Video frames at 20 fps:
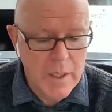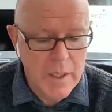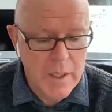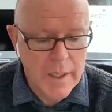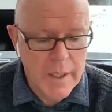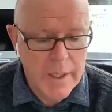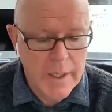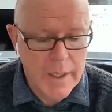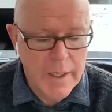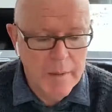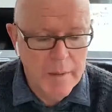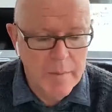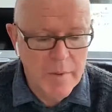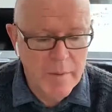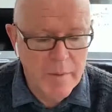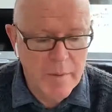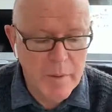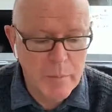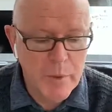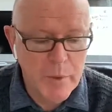um, I'm
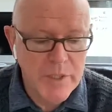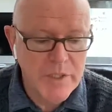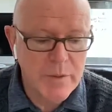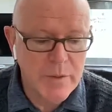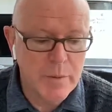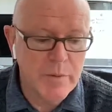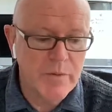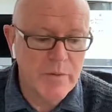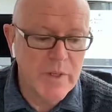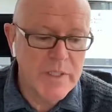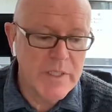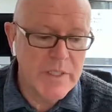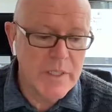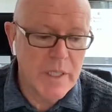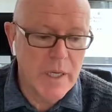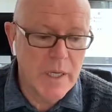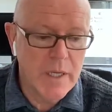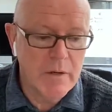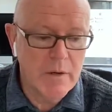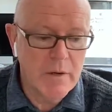the principal
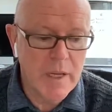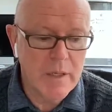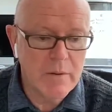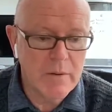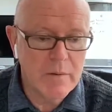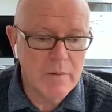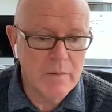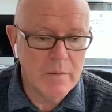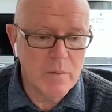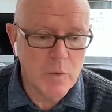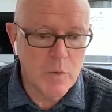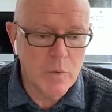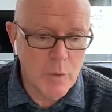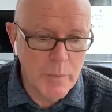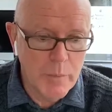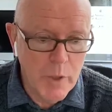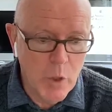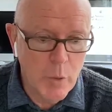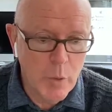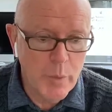investigator at Royal
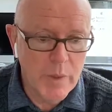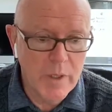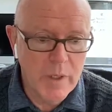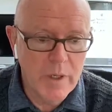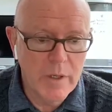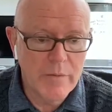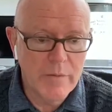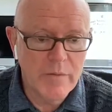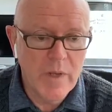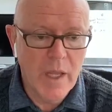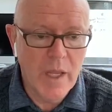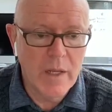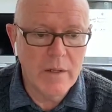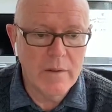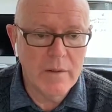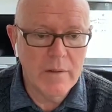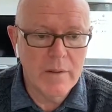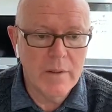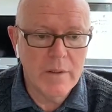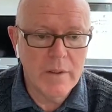Melbourne and have
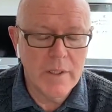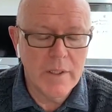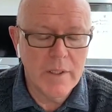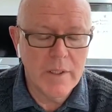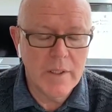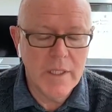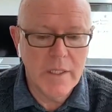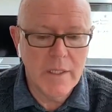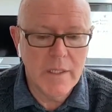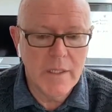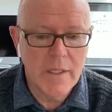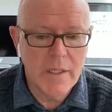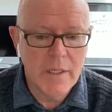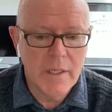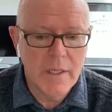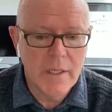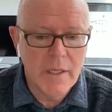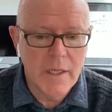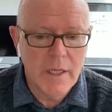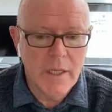done the
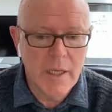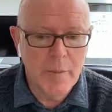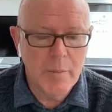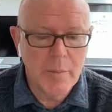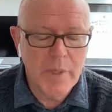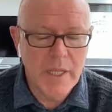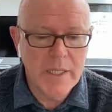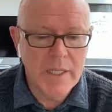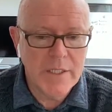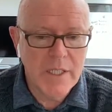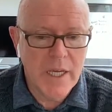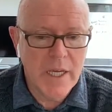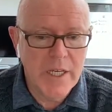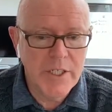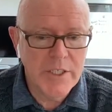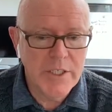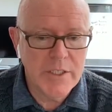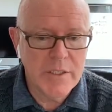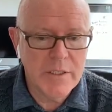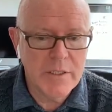
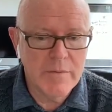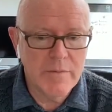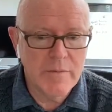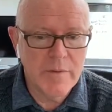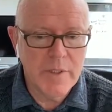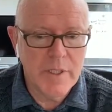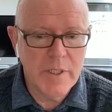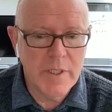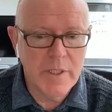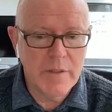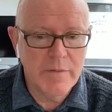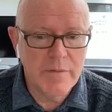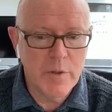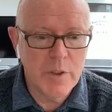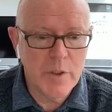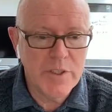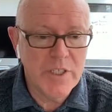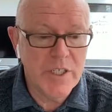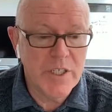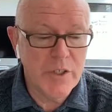implantation of the
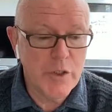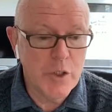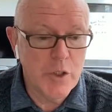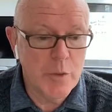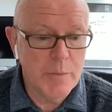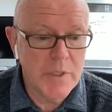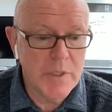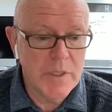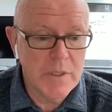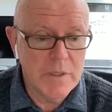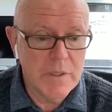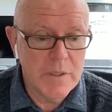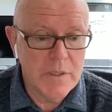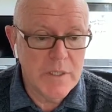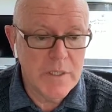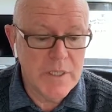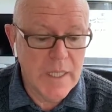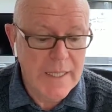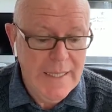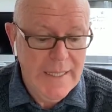first-in-human
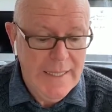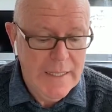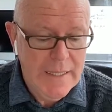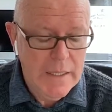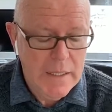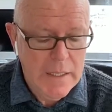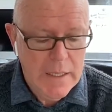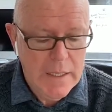study